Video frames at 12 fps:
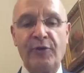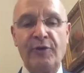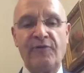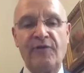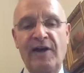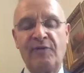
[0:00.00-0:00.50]

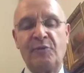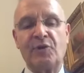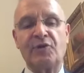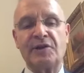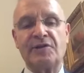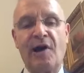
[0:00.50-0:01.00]
$35
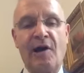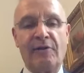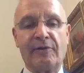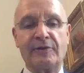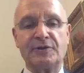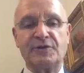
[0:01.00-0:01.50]
million
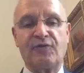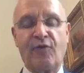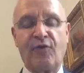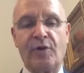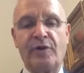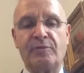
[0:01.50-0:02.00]

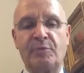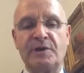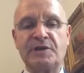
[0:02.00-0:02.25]
for